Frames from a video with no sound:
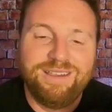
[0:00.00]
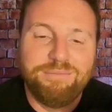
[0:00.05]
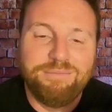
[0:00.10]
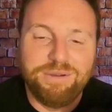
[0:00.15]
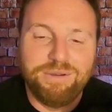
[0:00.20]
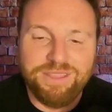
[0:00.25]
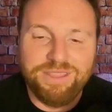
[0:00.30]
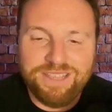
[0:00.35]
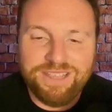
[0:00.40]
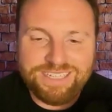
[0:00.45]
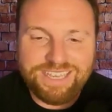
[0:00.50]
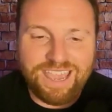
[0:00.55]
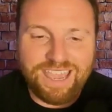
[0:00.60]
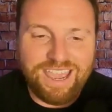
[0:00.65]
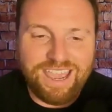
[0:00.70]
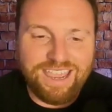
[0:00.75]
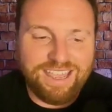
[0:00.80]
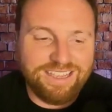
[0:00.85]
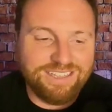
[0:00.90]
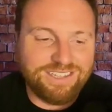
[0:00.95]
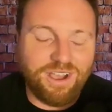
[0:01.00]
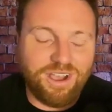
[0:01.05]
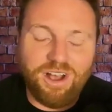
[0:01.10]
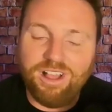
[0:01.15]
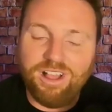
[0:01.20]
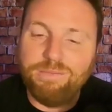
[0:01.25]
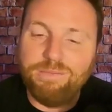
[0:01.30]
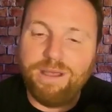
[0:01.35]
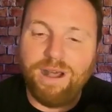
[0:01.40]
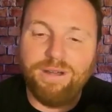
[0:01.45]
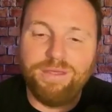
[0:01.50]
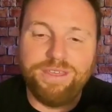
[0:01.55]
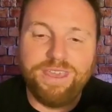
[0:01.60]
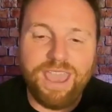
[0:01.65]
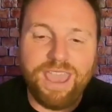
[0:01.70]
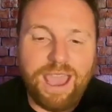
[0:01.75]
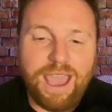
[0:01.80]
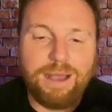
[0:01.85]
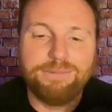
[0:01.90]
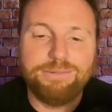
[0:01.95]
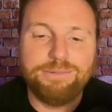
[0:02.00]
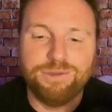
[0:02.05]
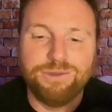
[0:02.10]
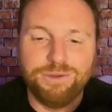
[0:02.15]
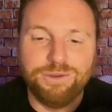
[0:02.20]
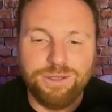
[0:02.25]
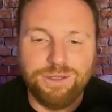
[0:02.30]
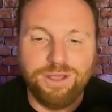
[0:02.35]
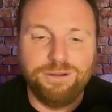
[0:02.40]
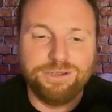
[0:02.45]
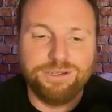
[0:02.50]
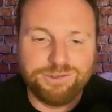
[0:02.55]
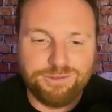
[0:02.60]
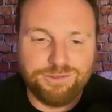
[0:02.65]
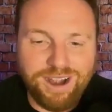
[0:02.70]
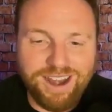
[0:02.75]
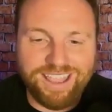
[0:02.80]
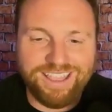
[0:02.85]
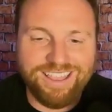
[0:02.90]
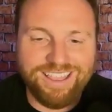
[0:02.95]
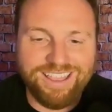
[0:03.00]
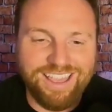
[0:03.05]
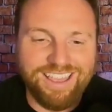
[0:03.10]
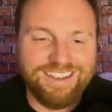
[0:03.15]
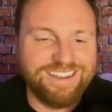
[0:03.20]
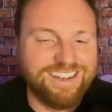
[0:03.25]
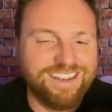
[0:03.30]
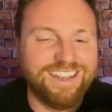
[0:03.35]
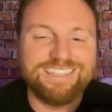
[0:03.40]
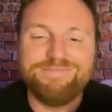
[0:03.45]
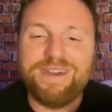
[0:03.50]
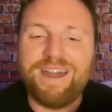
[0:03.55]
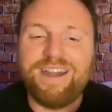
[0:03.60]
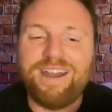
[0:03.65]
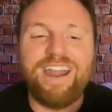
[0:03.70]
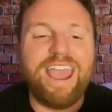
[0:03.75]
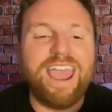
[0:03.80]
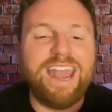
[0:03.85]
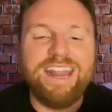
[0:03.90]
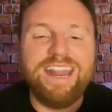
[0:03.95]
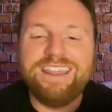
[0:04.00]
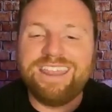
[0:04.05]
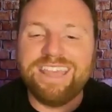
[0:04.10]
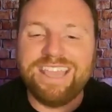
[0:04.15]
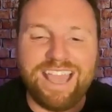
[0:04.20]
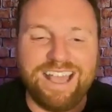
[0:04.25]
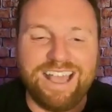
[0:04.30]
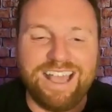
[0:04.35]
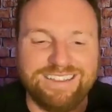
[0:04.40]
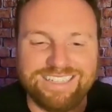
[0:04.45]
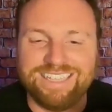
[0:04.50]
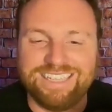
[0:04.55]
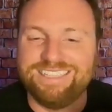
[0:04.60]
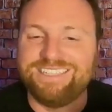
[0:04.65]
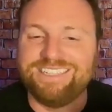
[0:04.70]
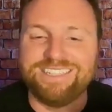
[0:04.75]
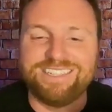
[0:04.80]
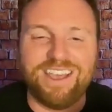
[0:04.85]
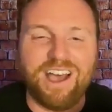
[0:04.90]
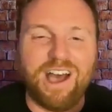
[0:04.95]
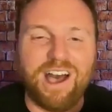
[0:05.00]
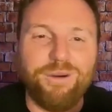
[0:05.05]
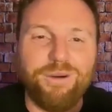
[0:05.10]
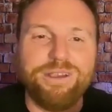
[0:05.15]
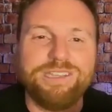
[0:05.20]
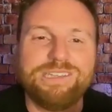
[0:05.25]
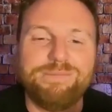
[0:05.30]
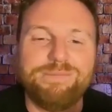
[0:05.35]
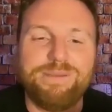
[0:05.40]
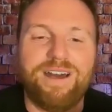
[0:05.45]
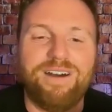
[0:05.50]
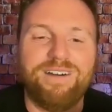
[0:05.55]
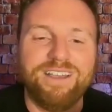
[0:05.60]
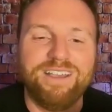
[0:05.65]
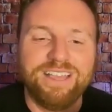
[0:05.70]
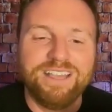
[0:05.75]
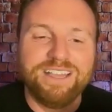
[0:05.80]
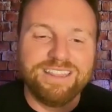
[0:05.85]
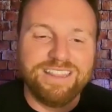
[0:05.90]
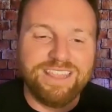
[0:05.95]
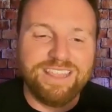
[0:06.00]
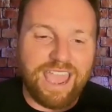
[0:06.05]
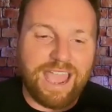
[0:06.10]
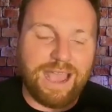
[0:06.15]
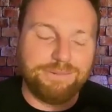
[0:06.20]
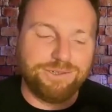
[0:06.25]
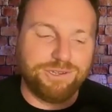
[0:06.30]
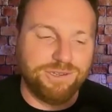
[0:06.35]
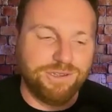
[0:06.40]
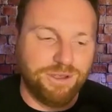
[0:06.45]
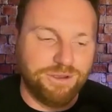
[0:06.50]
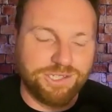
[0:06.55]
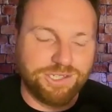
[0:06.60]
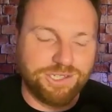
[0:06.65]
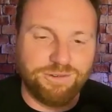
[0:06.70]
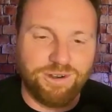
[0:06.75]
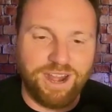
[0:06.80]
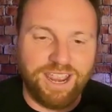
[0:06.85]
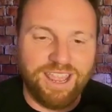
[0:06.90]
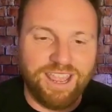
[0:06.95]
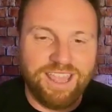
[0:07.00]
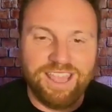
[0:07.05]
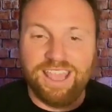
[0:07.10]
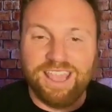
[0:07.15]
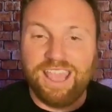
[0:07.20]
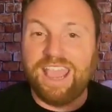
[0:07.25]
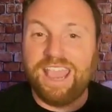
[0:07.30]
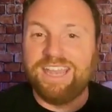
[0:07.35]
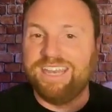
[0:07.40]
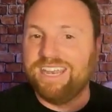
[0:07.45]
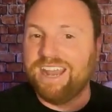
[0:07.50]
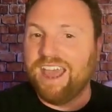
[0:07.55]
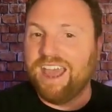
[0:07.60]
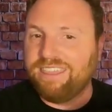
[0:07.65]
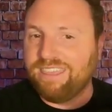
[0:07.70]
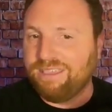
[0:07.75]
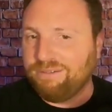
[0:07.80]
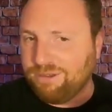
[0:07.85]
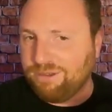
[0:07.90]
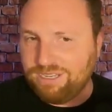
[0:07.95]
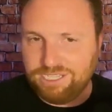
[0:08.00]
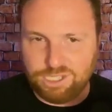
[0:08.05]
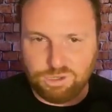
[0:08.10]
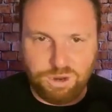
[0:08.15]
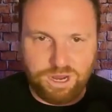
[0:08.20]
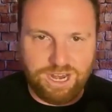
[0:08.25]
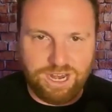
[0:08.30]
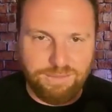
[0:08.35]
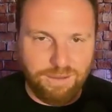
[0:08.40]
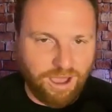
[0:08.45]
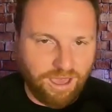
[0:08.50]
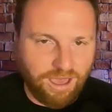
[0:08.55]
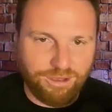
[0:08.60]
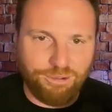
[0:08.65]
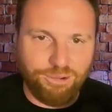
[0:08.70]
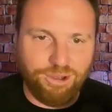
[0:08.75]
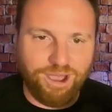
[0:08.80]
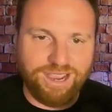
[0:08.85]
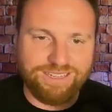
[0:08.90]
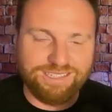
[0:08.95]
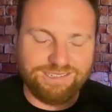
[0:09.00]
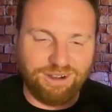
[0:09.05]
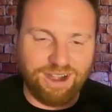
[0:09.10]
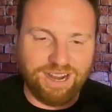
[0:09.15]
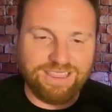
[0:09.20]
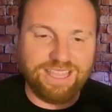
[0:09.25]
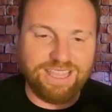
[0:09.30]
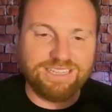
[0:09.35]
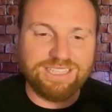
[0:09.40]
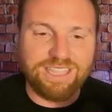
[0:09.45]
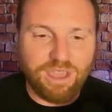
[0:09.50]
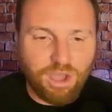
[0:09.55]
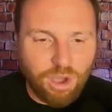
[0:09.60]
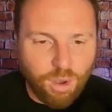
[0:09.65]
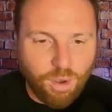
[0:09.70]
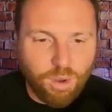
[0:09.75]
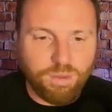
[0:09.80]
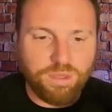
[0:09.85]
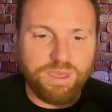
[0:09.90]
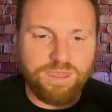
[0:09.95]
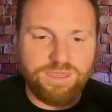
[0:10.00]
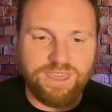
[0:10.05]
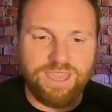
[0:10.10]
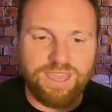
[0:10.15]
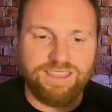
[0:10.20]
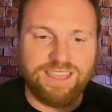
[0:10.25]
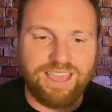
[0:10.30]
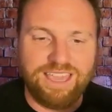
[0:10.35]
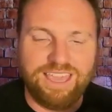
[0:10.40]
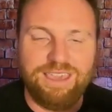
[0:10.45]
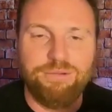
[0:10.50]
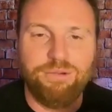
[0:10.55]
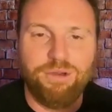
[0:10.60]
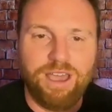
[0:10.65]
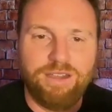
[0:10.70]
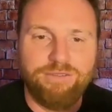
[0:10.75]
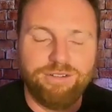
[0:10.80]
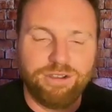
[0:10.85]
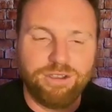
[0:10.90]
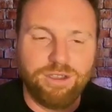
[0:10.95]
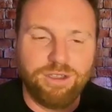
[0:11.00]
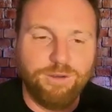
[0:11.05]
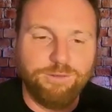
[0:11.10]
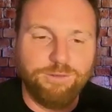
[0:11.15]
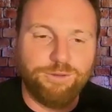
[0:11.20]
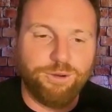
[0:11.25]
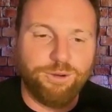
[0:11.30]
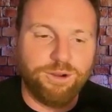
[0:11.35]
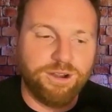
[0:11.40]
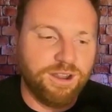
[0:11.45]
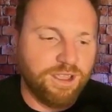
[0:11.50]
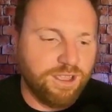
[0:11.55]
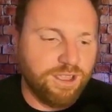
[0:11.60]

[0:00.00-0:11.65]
But this guy is all about the absolute lowest rate. It doesn't matter anything else. He's just always about the absolute lowest rate, and nothing would dissuade him otherwise, right? That's the only thing that he will ever go for.